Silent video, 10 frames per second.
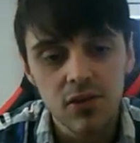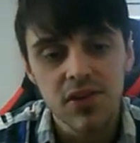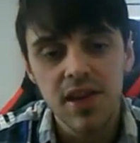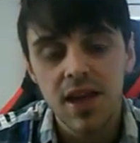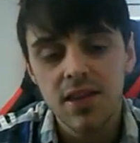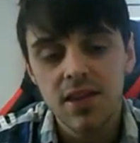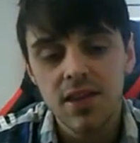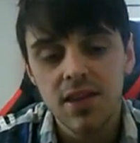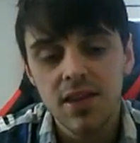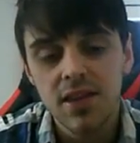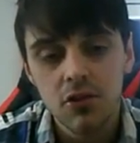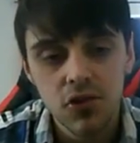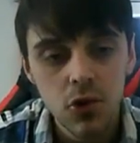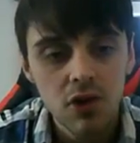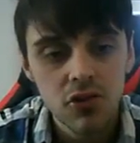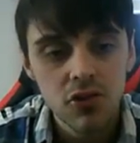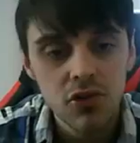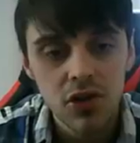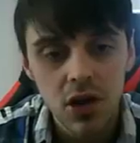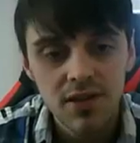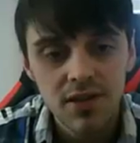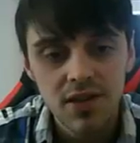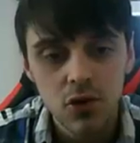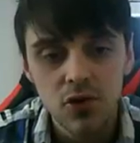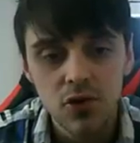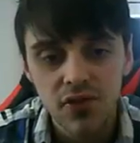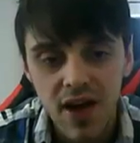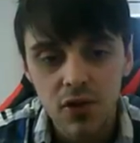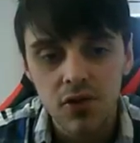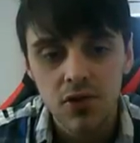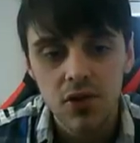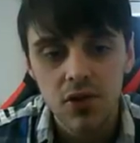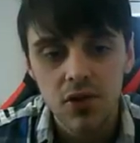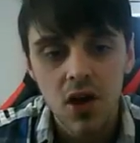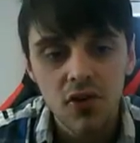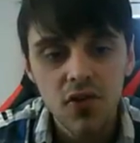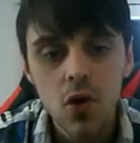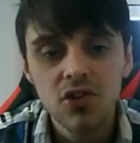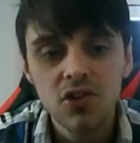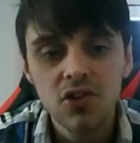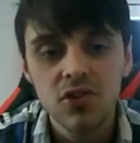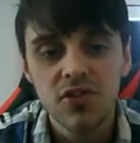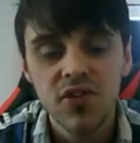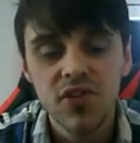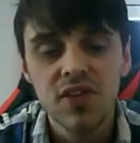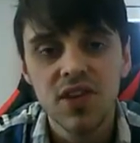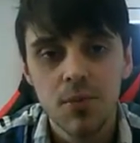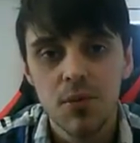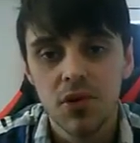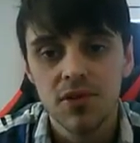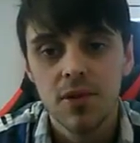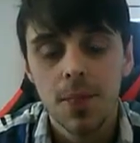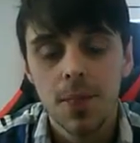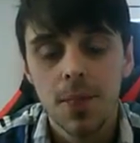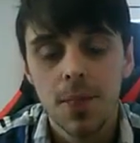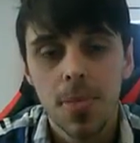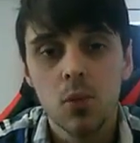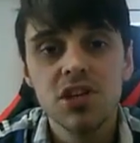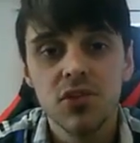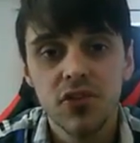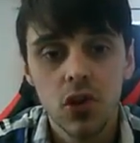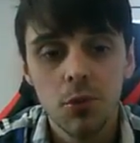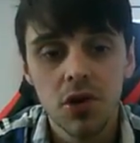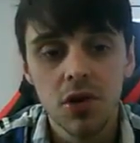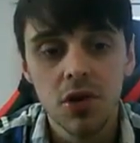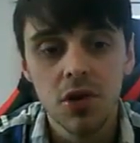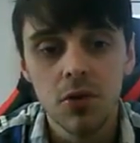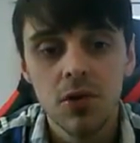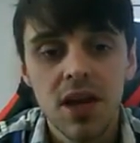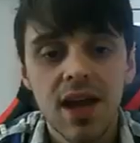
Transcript: as of today, there are 292,450 members, which is phenomenal.